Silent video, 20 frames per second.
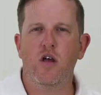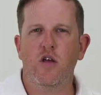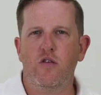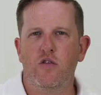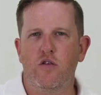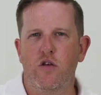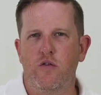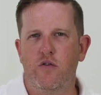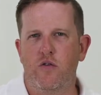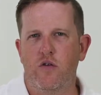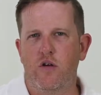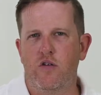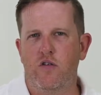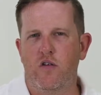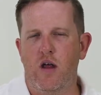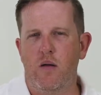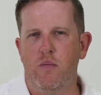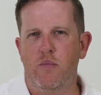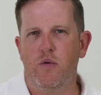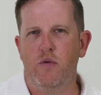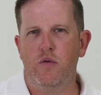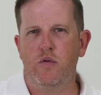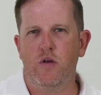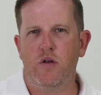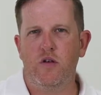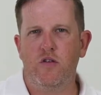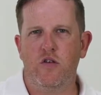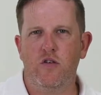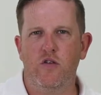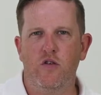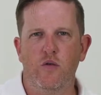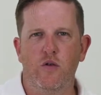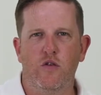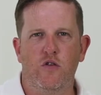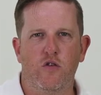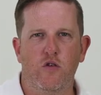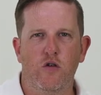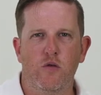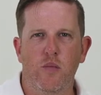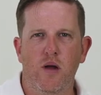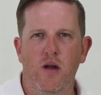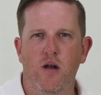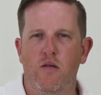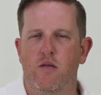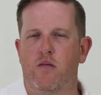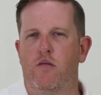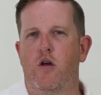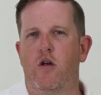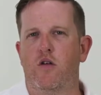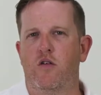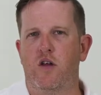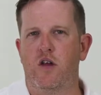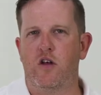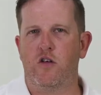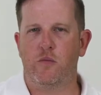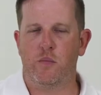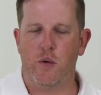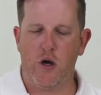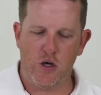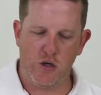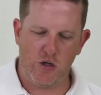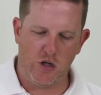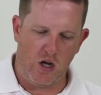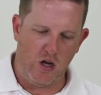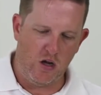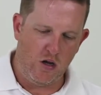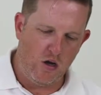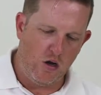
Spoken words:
So for example, to do a 2-minute 30 exposure,